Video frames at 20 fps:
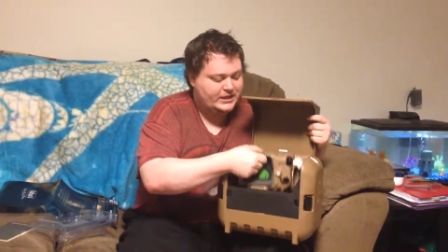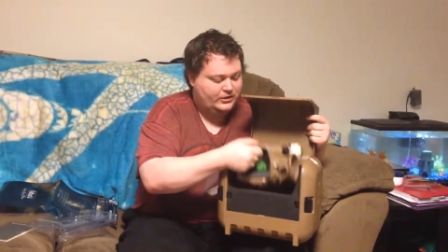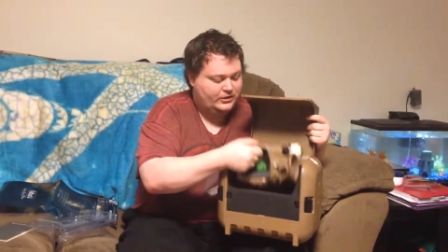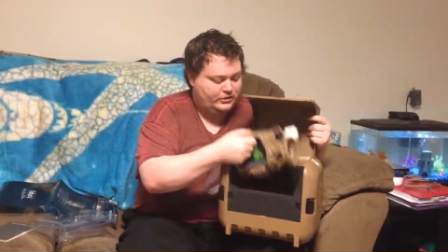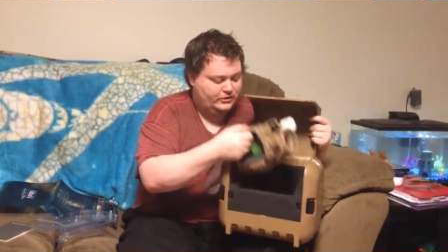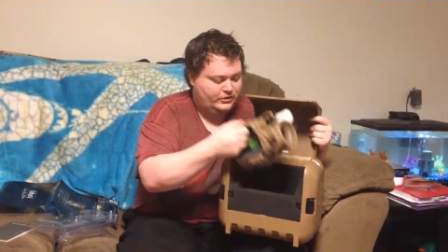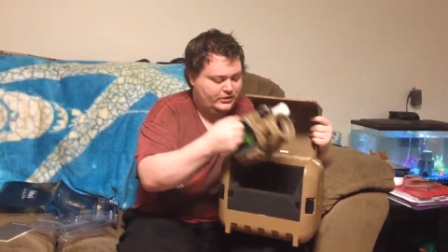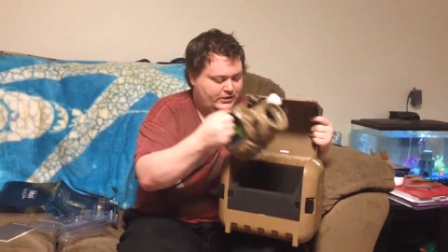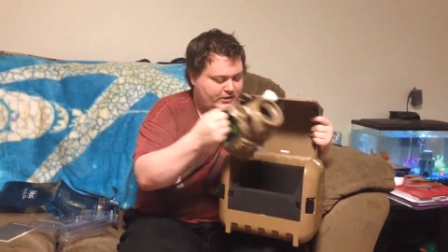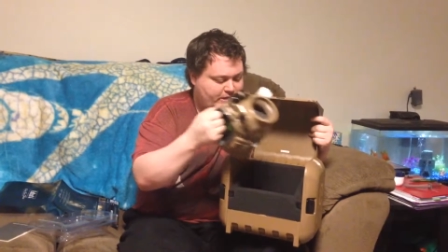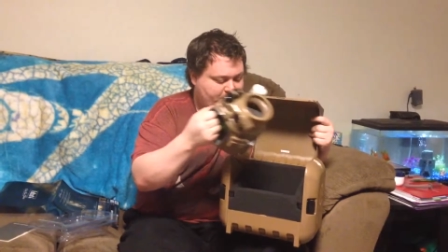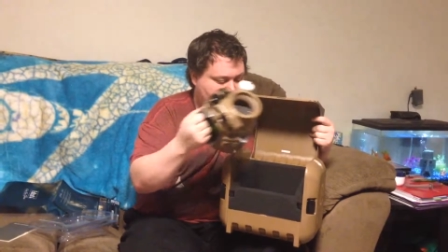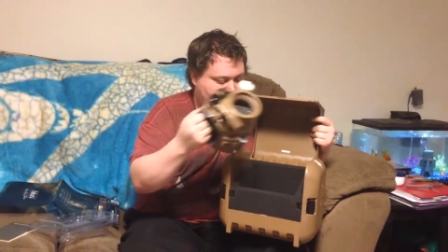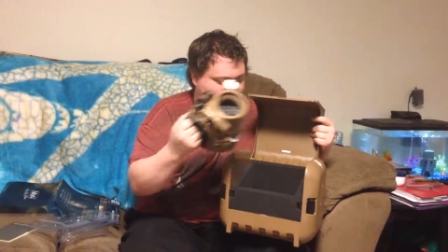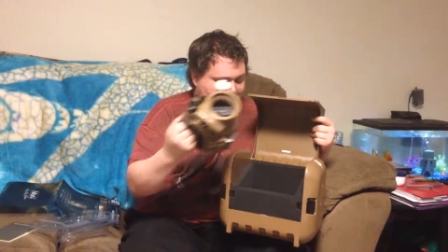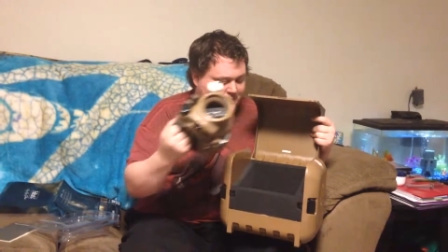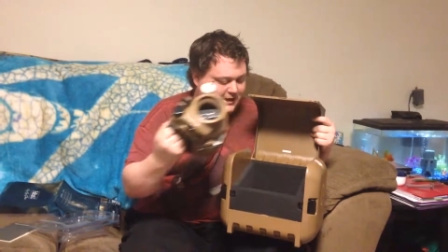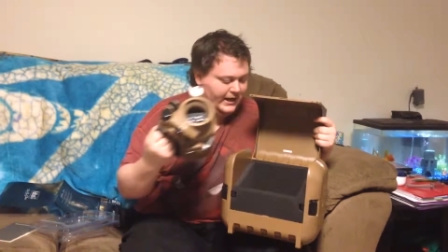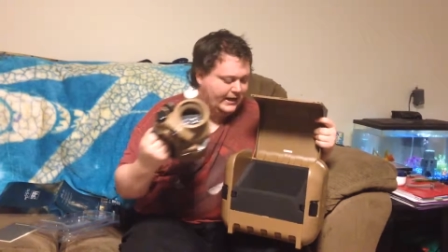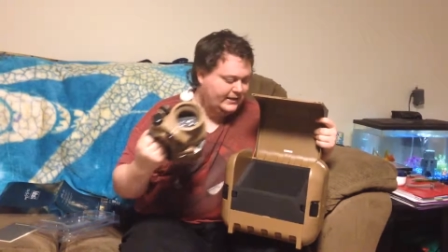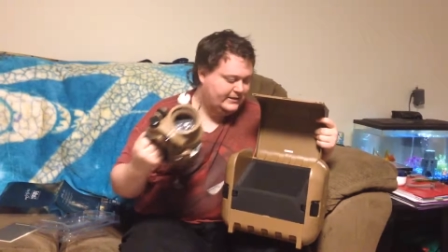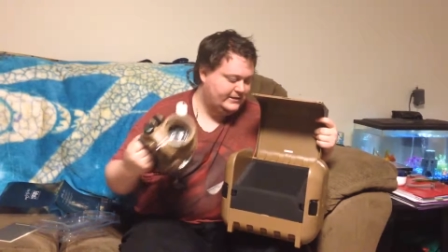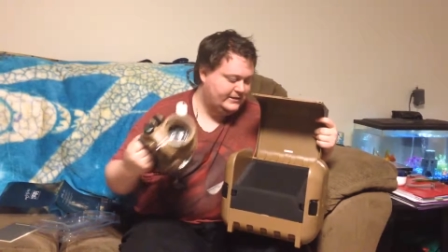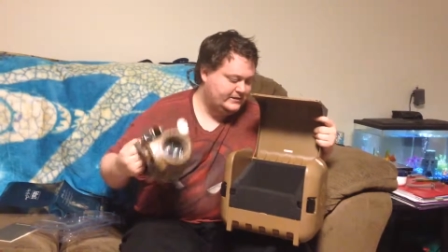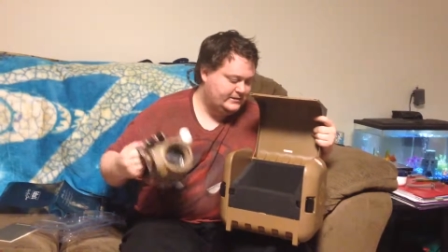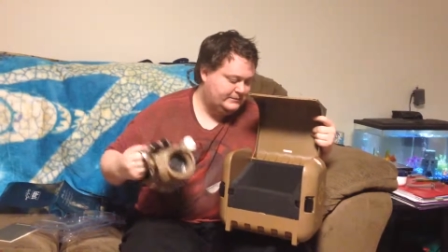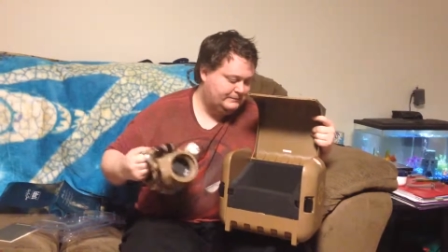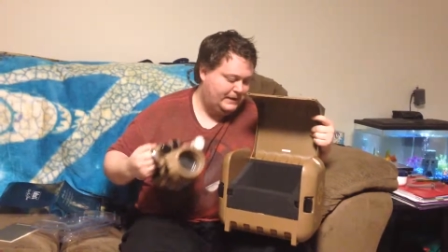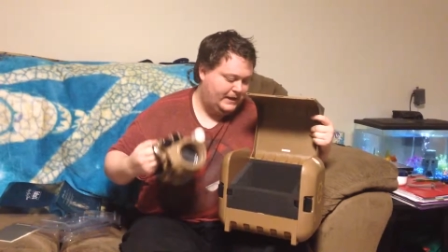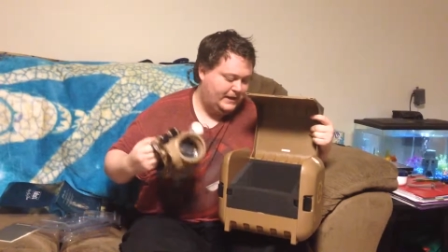take a look at
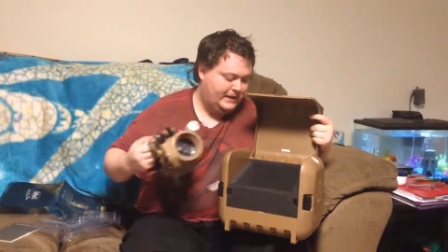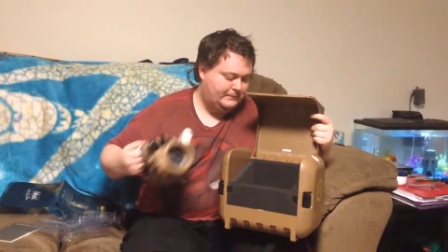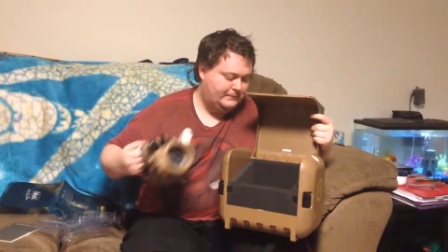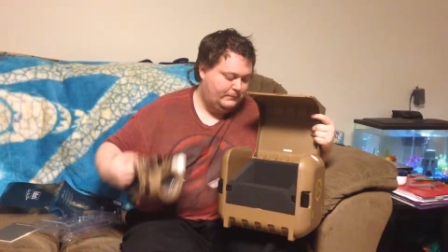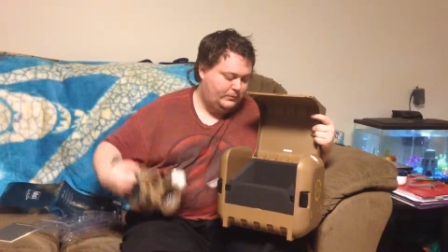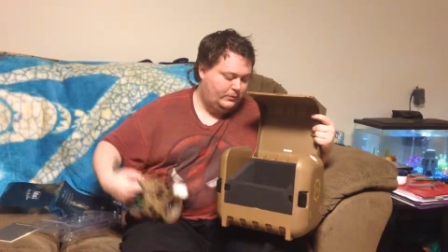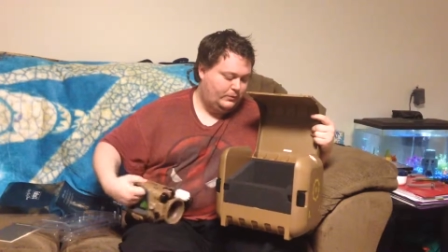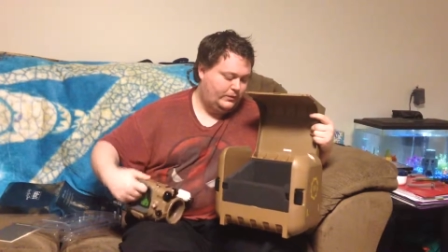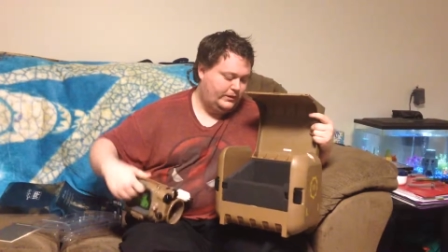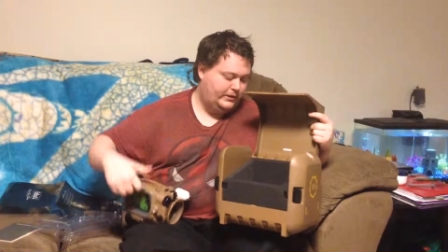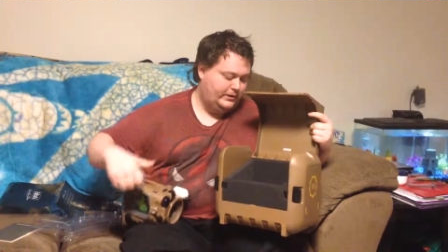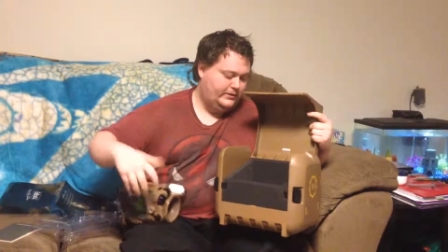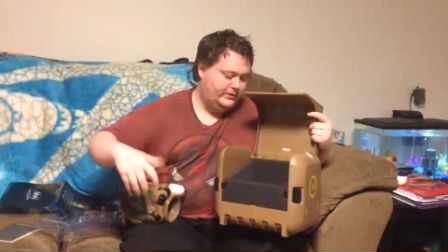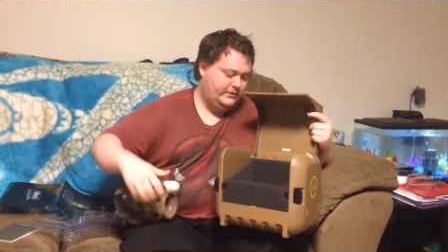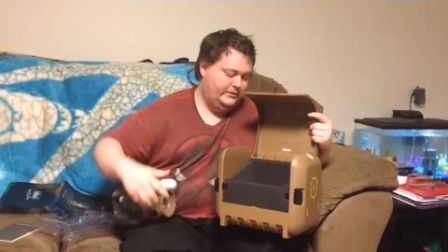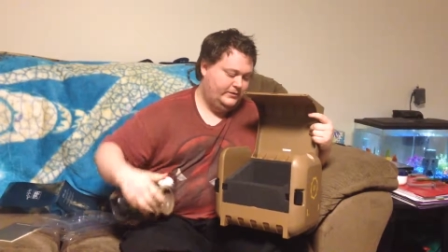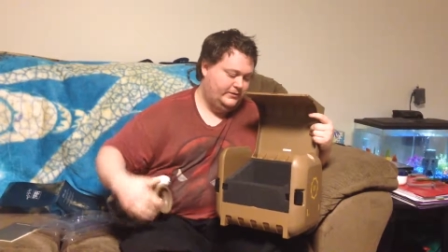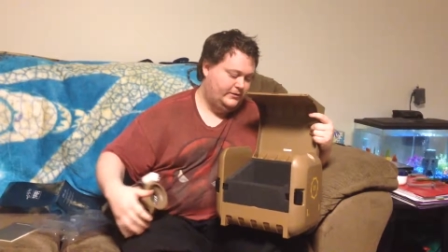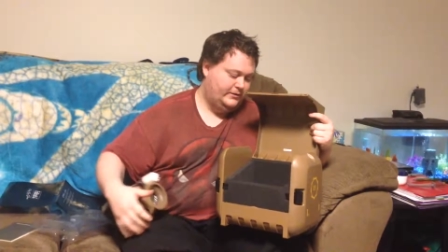this bad boy.